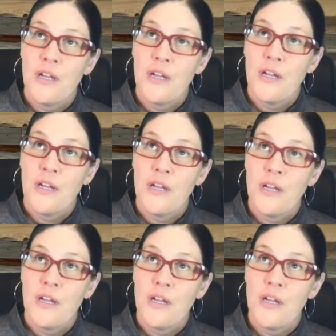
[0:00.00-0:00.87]

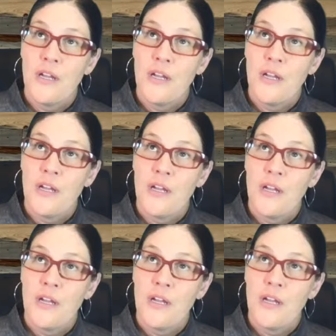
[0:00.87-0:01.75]
engagement
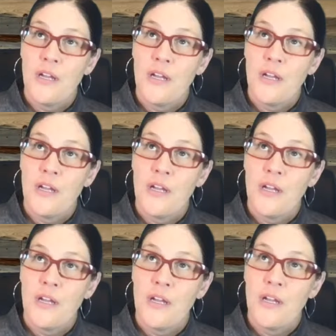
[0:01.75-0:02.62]
with this goal
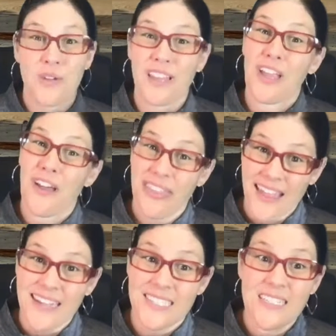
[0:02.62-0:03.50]
of being really
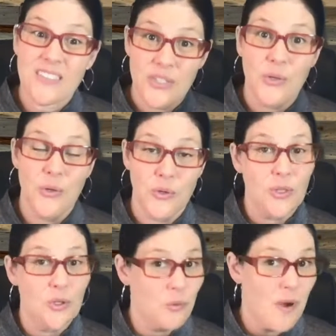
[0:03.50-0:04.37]
authentic to who
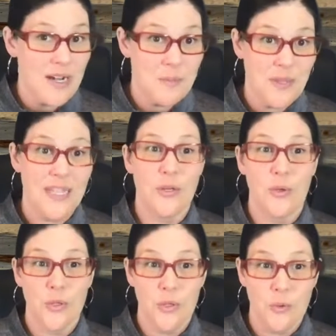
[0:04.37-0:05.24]
you want to be and who